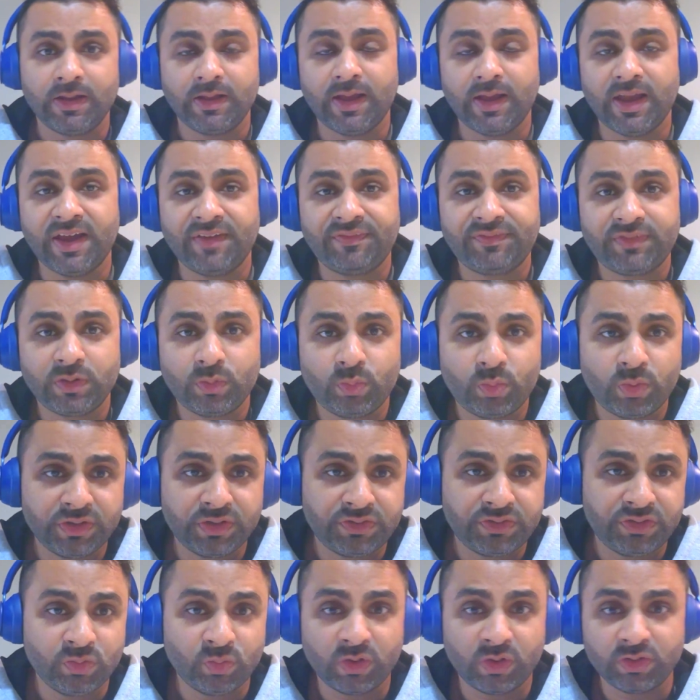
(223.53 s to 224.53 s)

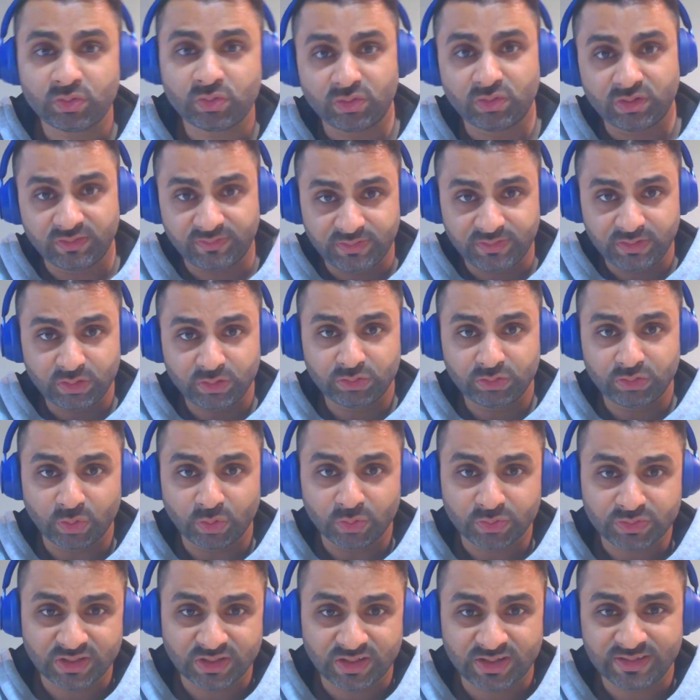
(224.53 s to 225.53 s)
Afterwards, you want to review
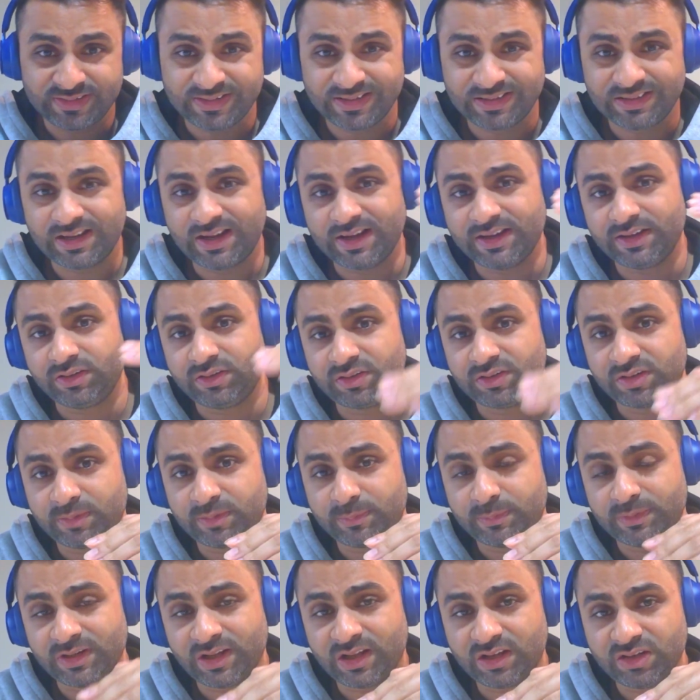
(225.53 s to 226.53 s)
those underlined
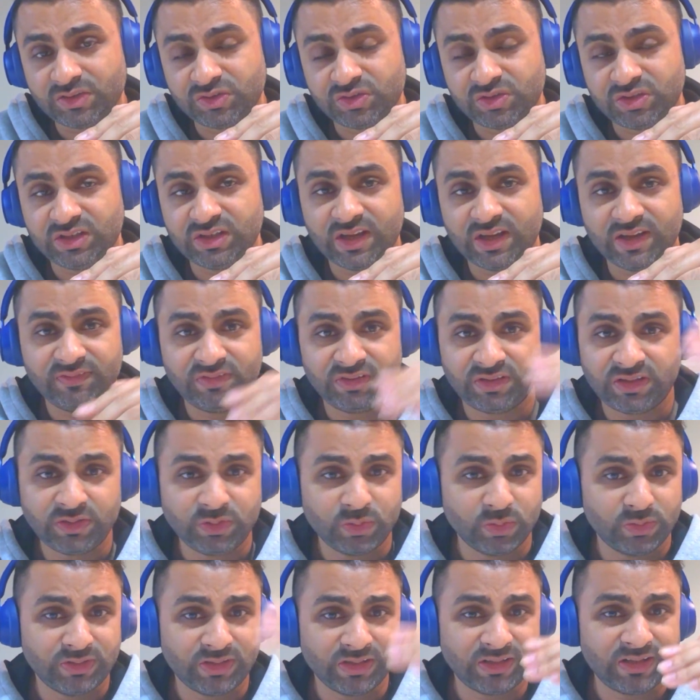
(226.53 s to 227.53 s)
terminology, everything
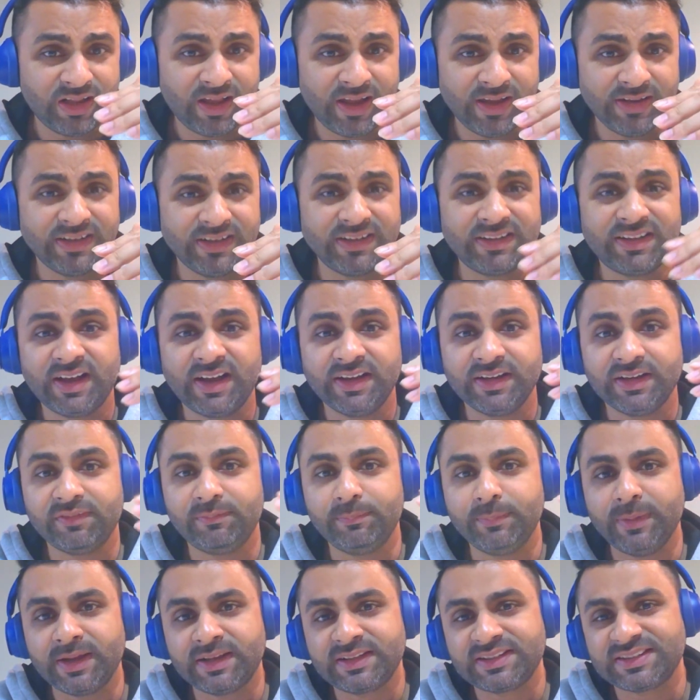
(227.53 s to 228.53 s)
you underlined, and kind of
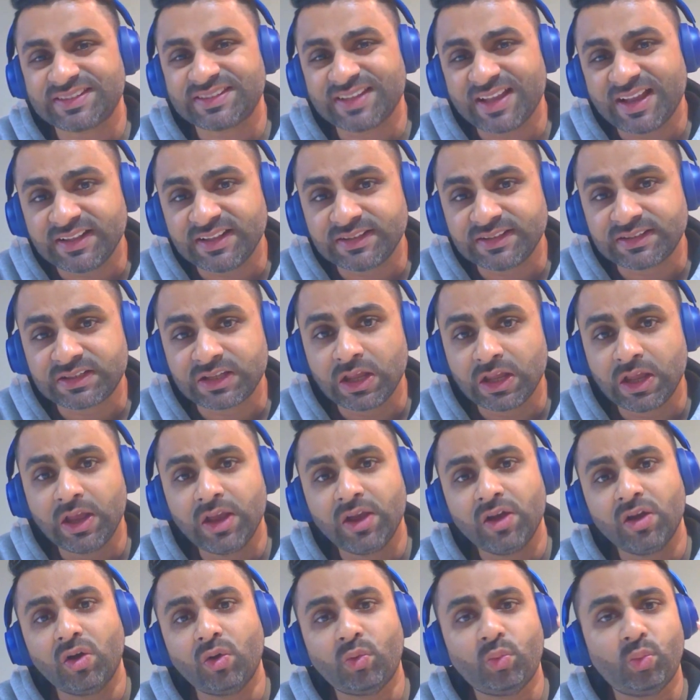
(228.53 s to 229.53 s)
make sense
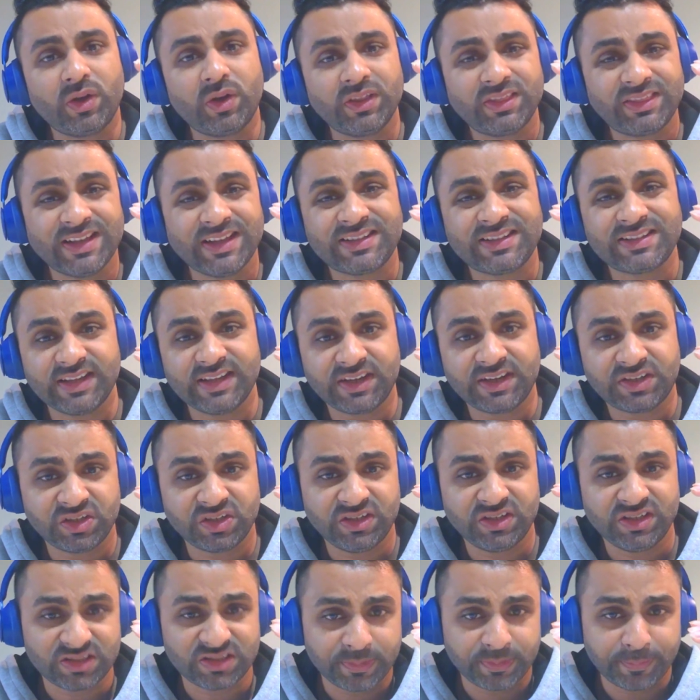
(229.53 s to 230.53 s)
of what that
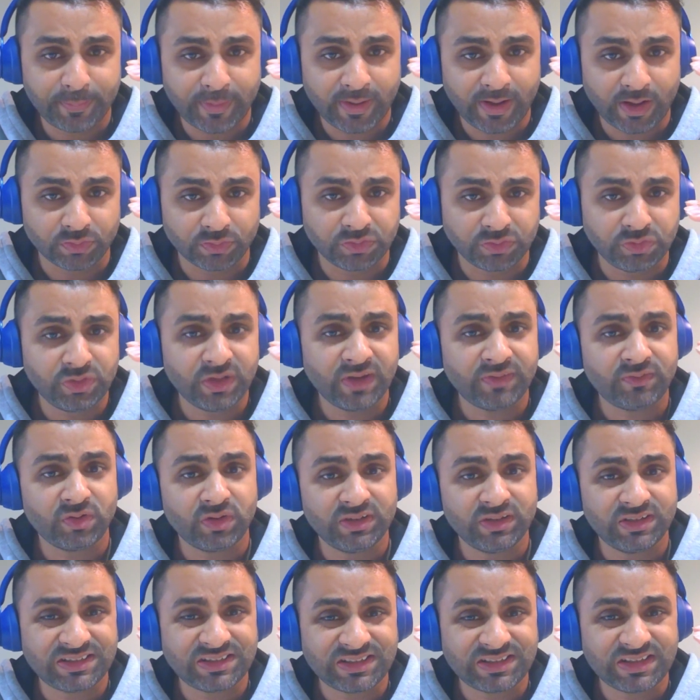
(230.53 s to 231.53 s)
section is about. You have to
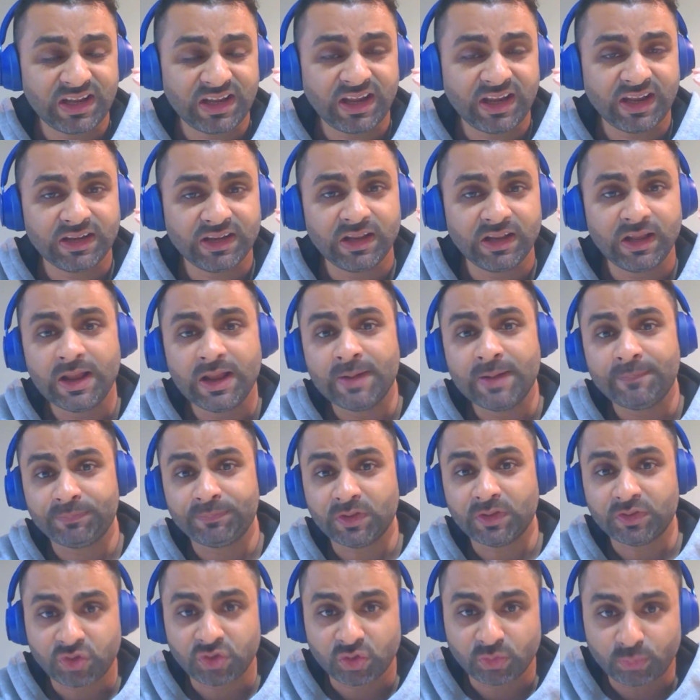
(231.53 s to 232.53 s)
understand
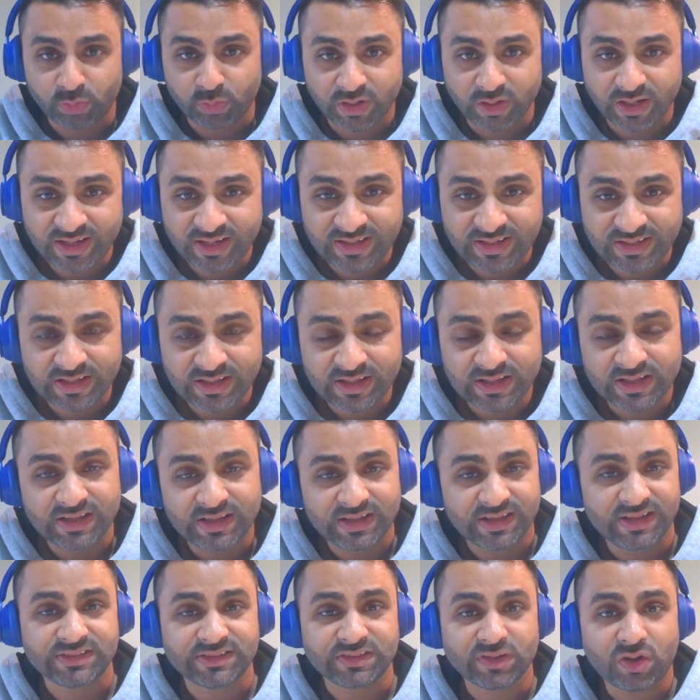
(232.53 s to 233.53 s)
that your brain
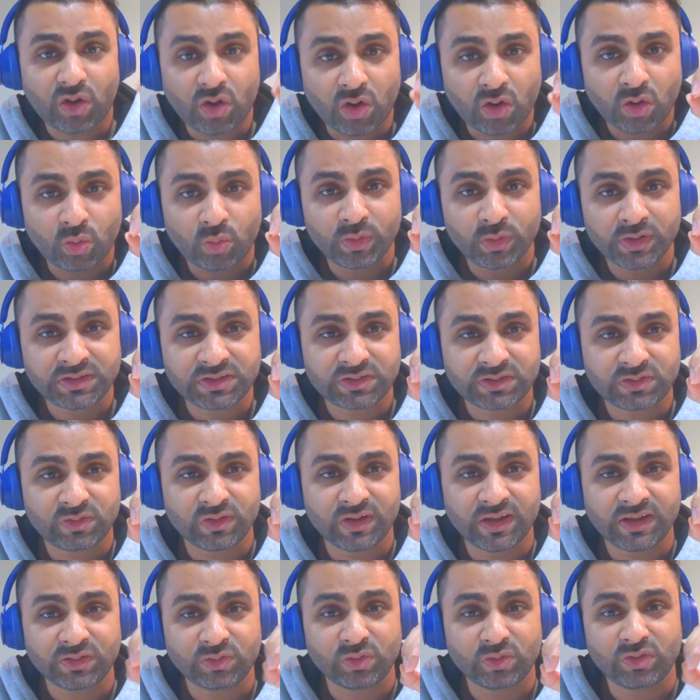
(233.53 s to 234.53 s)
is always
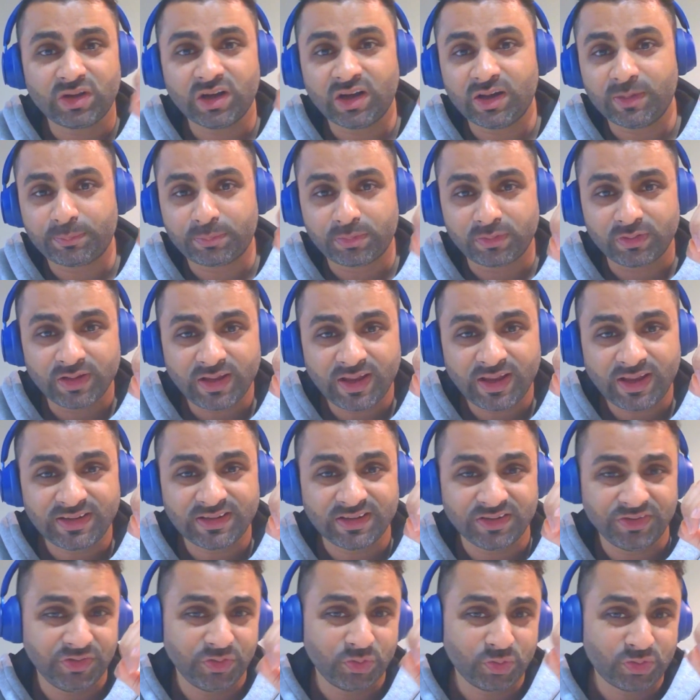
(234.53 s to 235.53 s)
trying to comprehend
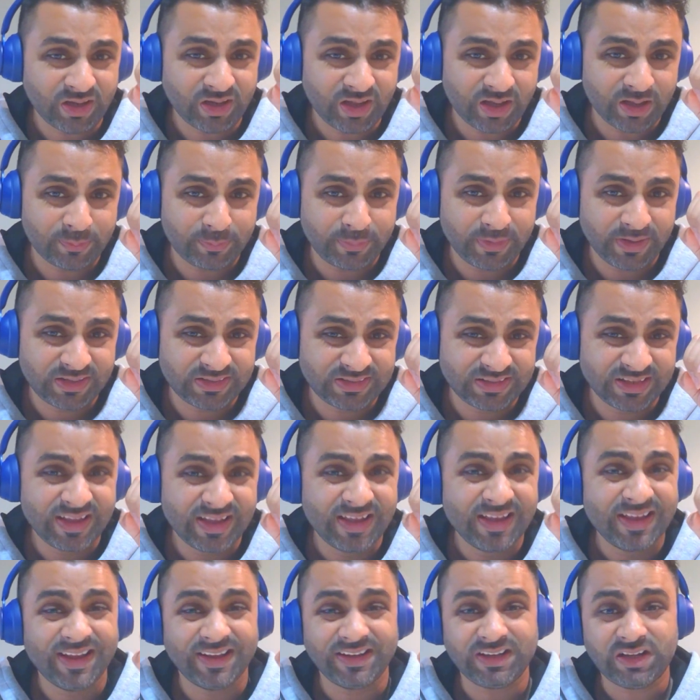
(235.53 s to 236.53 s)
new topics
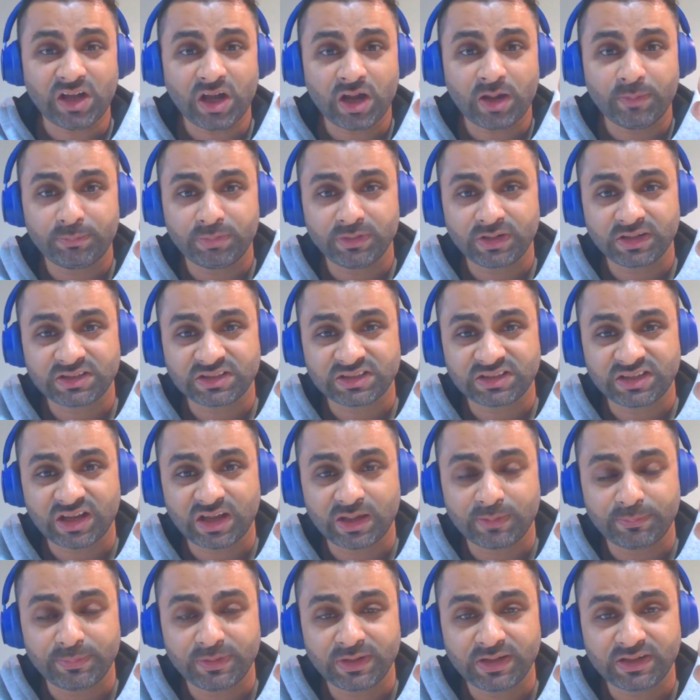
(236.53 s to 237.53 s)
and complex
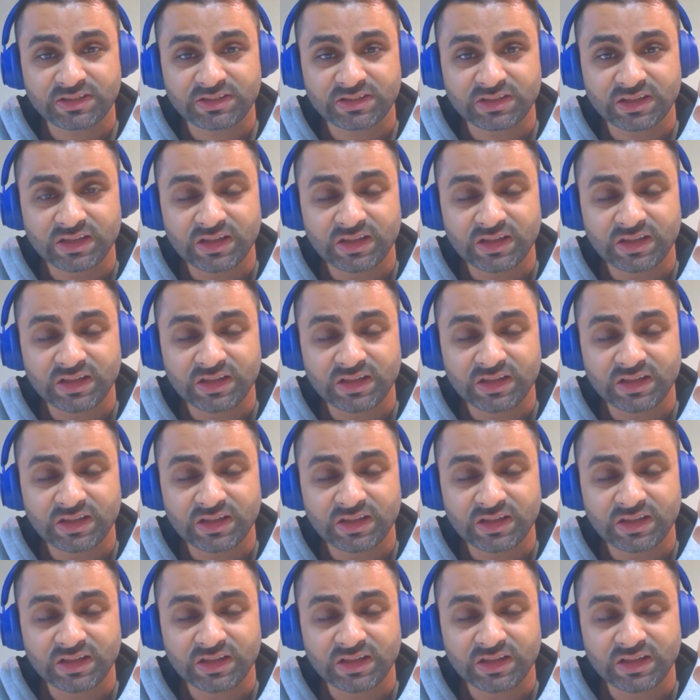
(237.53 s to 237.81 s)
topics